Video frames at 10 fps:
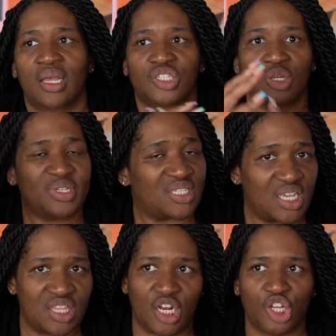So we
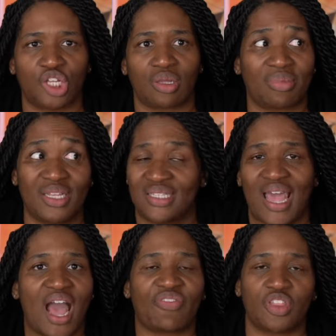see that at least
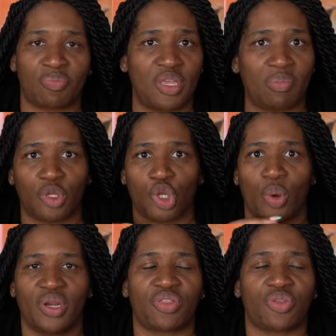half of the people are
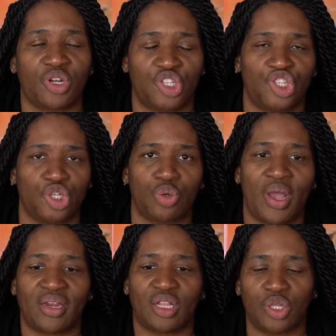going to 32,
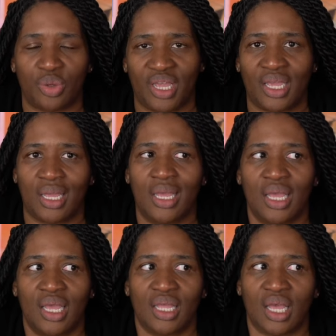including
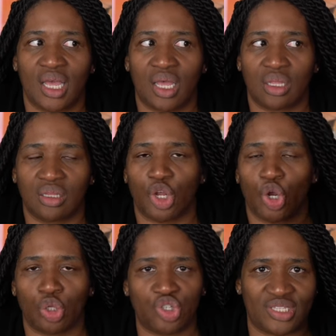uh, the
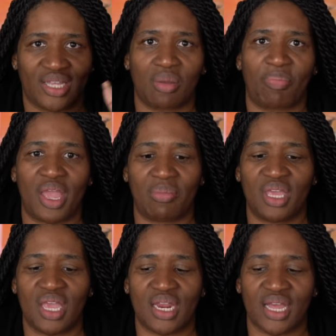girl who just had the
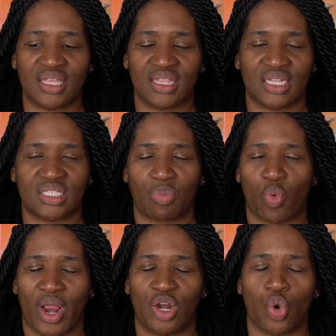baby. And I think that's the,
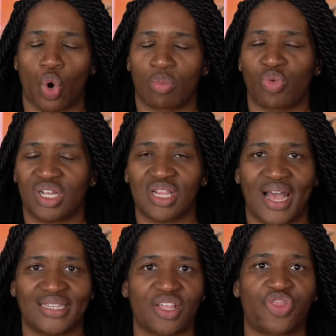where Norm
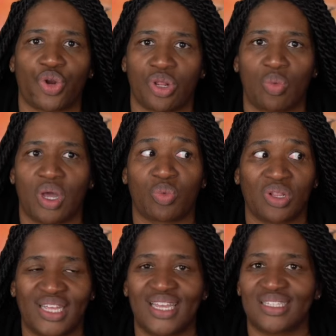realized that 31
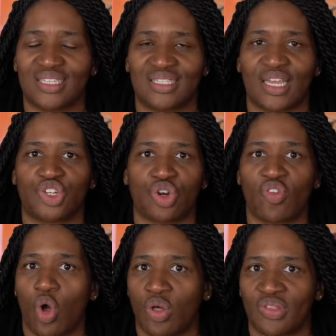really is the center of
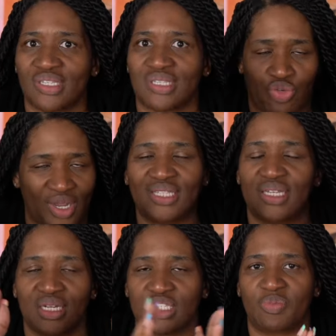all this
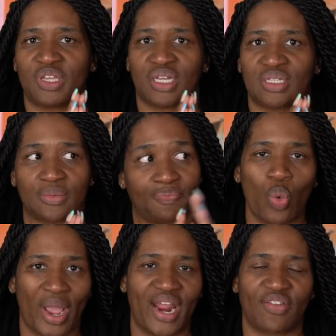craziness because
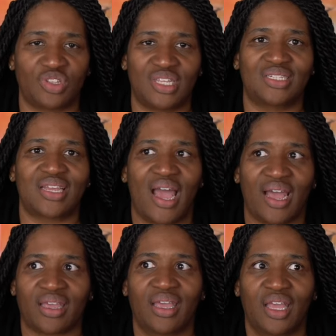right after the
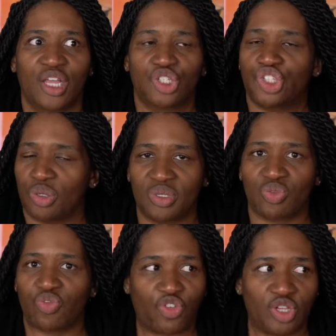attack, she was
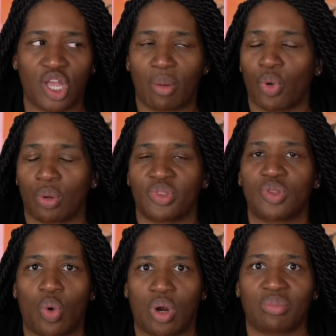fully on board with
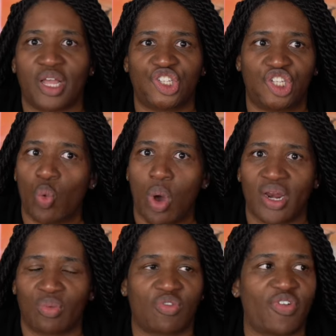Norm. Like she
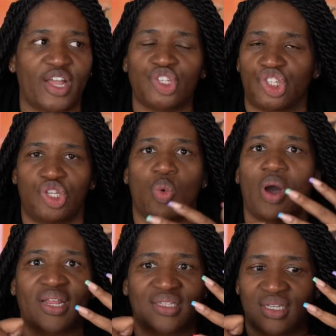wanted revenge, she
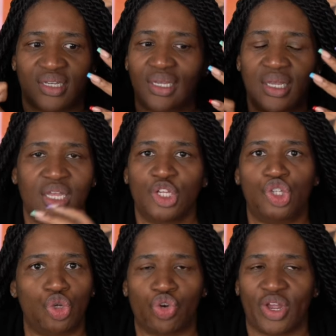wanted to
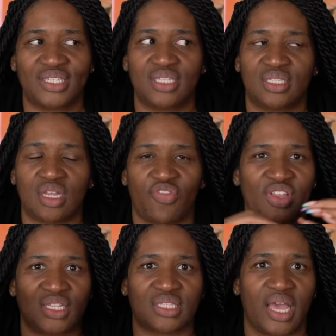do crazy stuff.
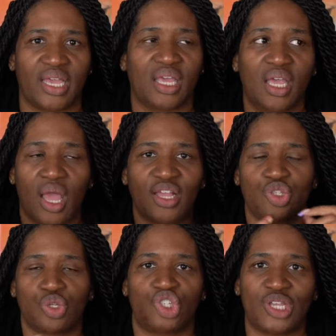And it's like, as
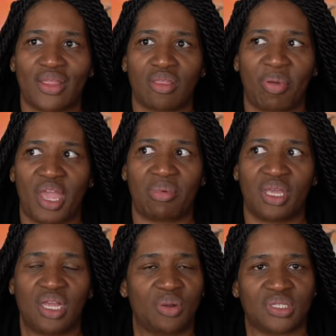soon as she had the
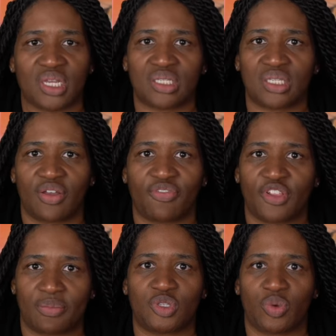baby, it was like a, a
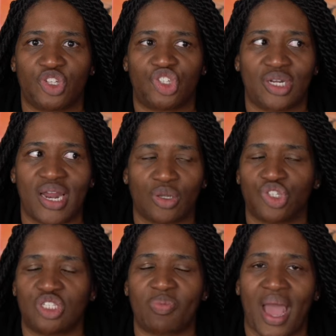flip switched, and now
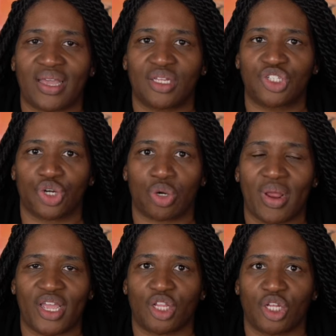she's back into her
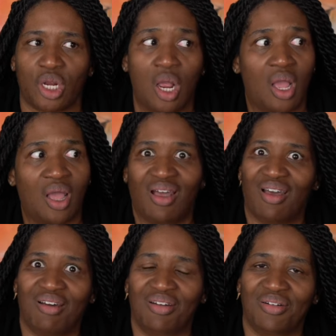regular
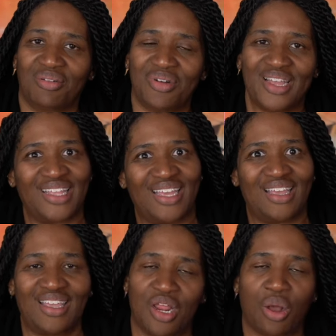oh,
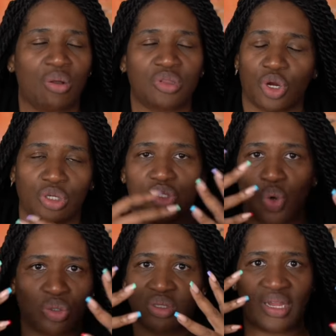Willie, you know, her
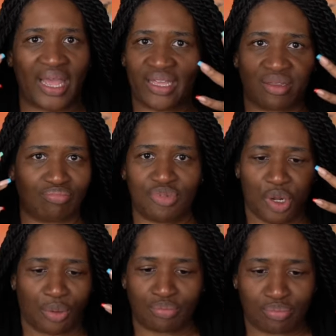whole like, you
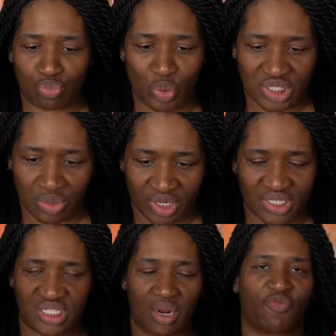know, what's the word,
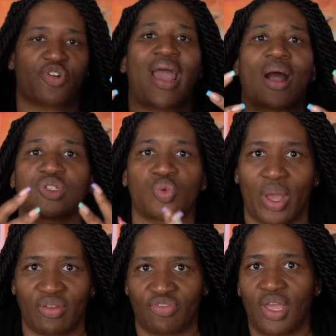Stepford
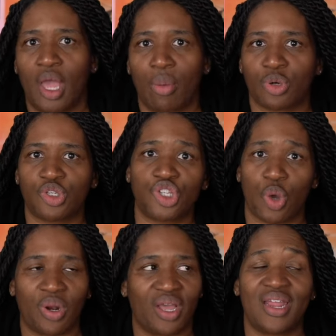housewife
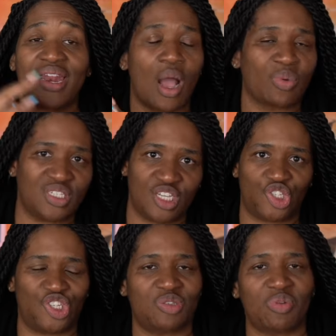persona. And now we see
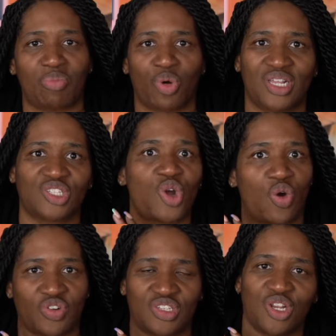she's been put as an
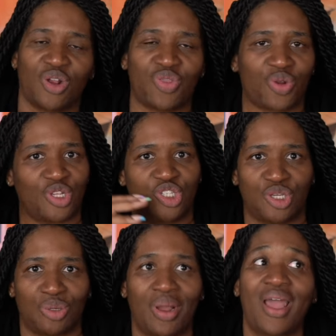overseer in
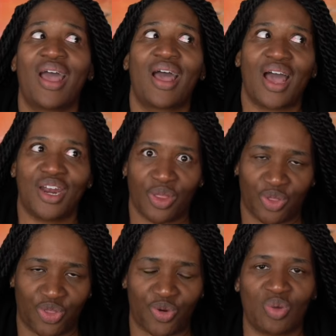32 another
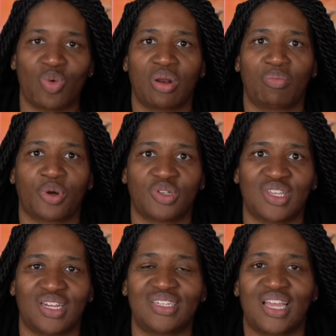31
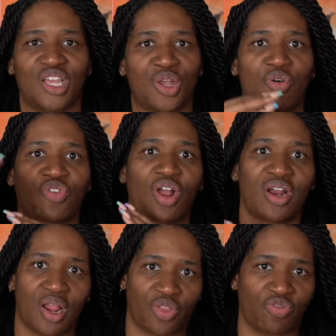person taking over
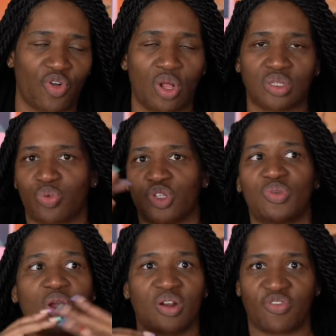another vault, which
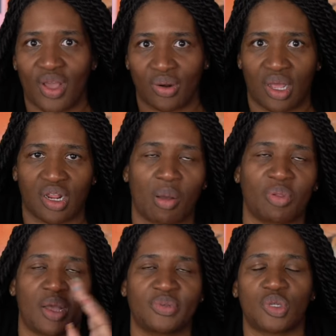we already found out a
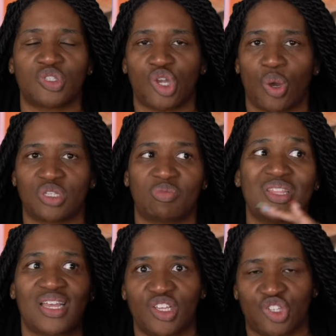couple episodes ago has been
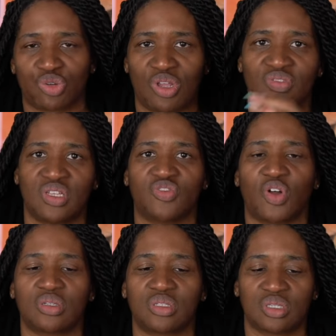the history of these
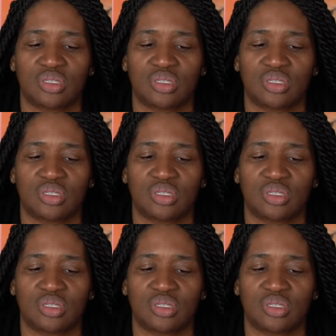vaults.